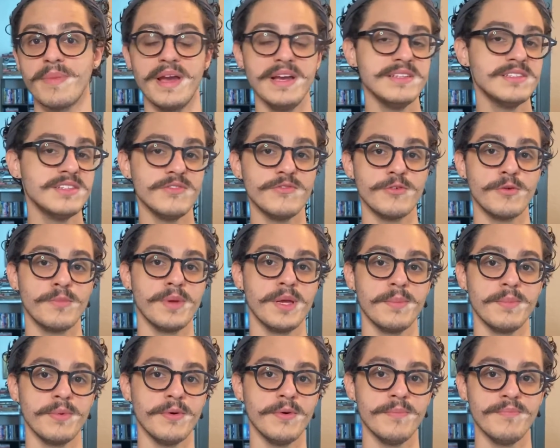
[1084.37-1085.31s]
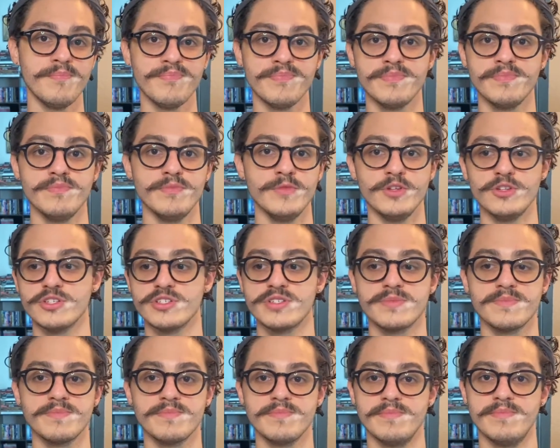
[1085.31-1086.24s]
painting for people. You
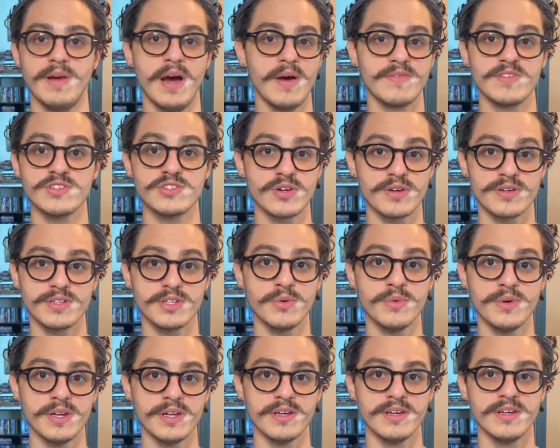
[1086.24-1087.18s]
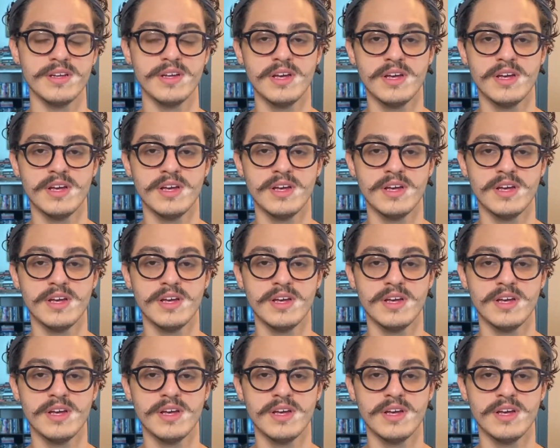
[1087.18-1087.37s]
just have to start doing it.